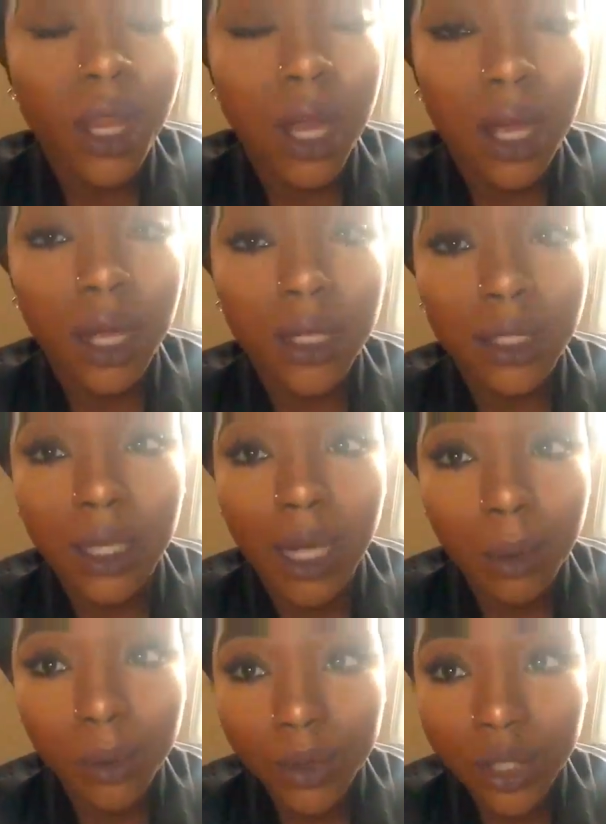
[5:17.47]
uh, the
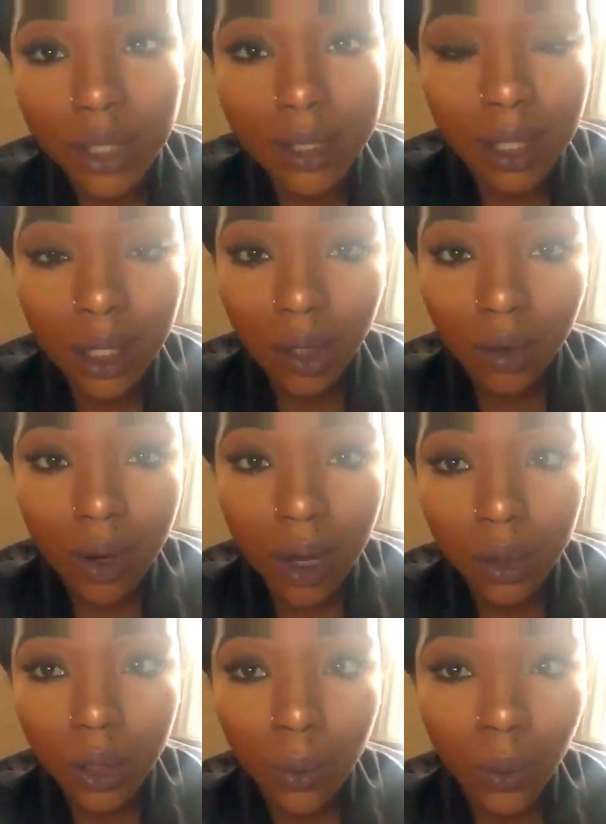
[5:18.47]
camera was just sitting
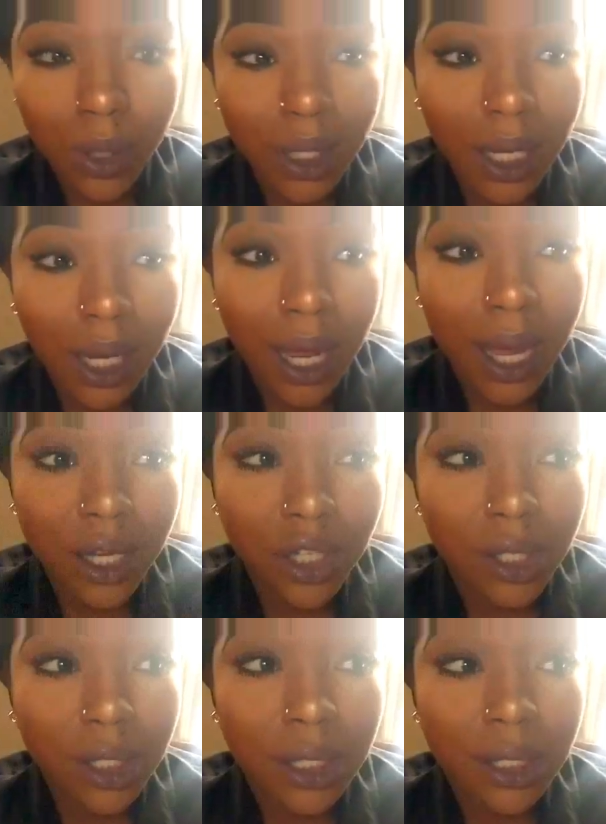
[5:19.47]
around and one day I
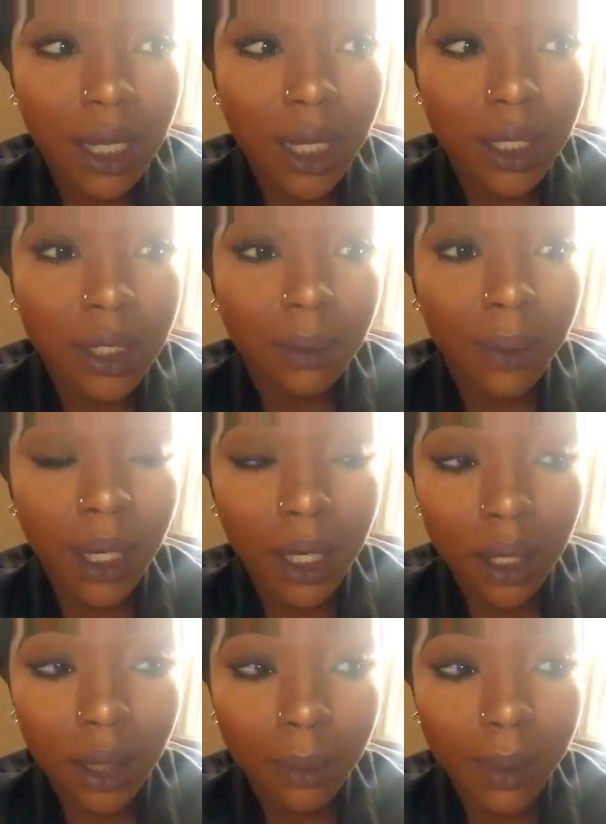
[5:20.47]
just decided to pick
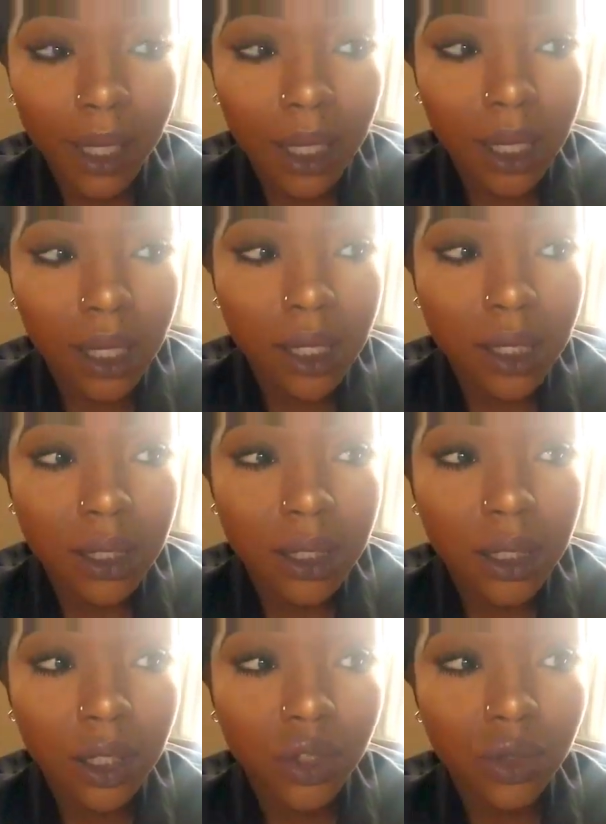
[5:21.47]
it up
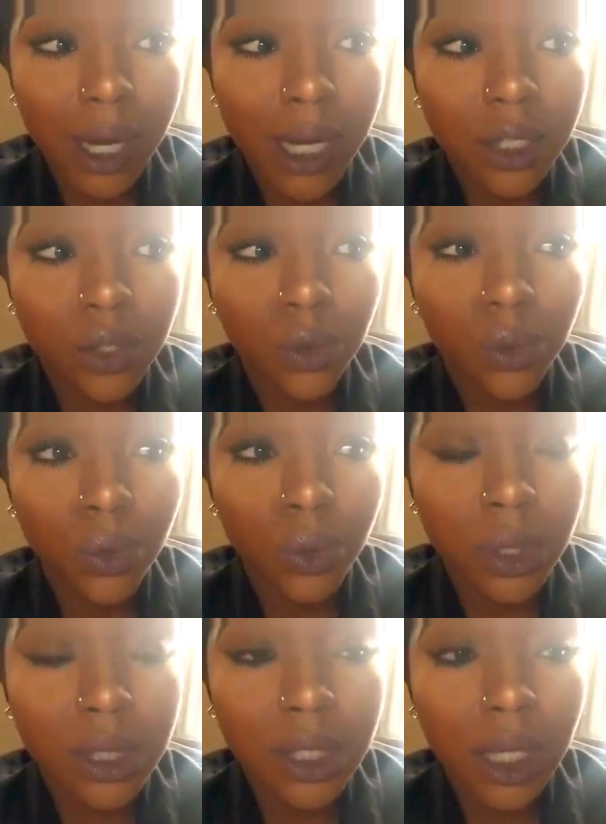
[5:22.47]
and try
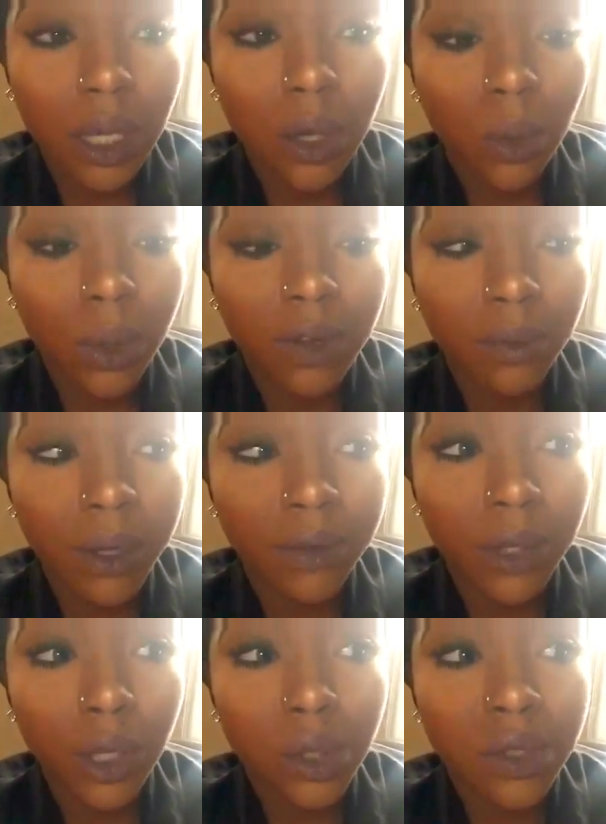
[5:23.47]
to sync one of my
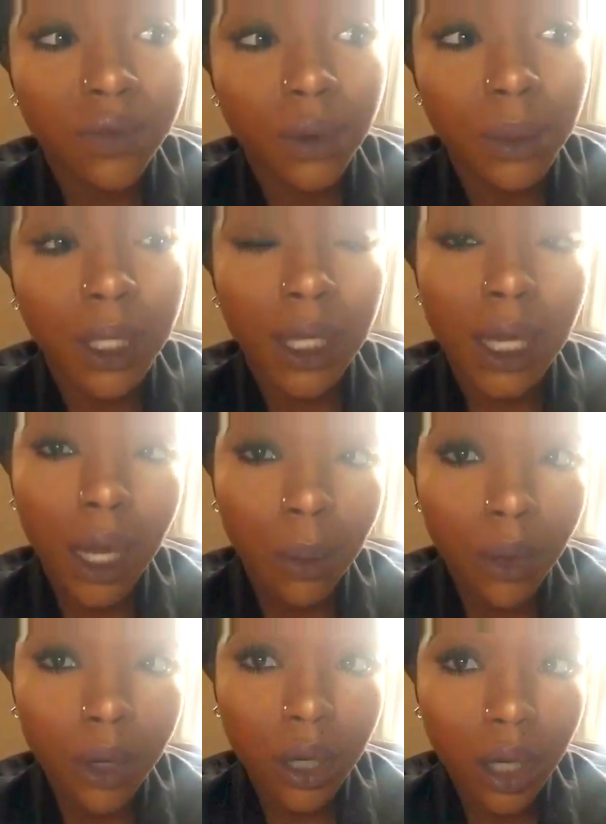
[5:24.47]
videos from the
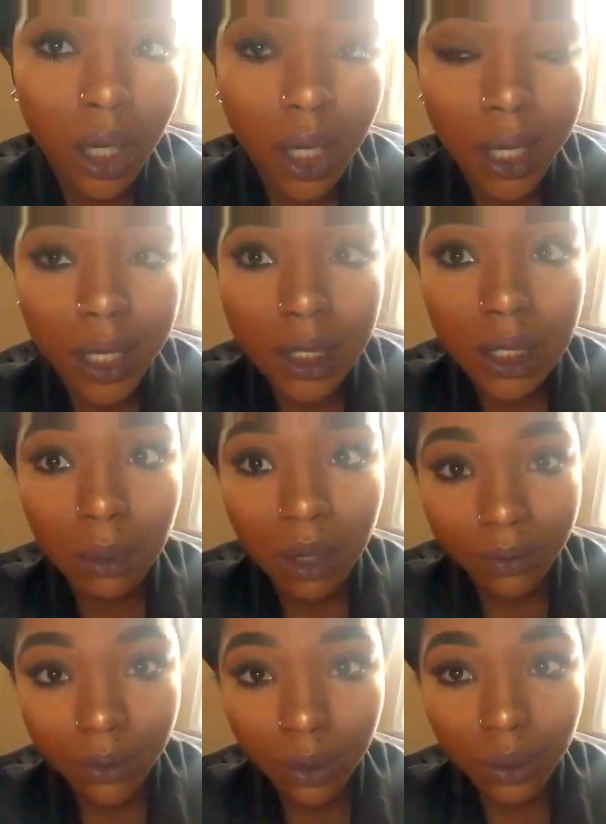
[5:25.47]
camera to my
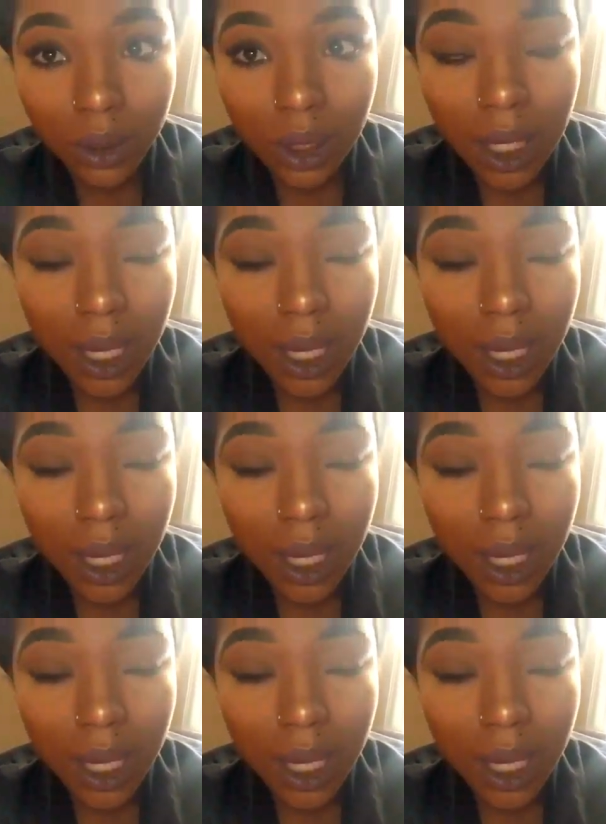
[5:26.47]
phone.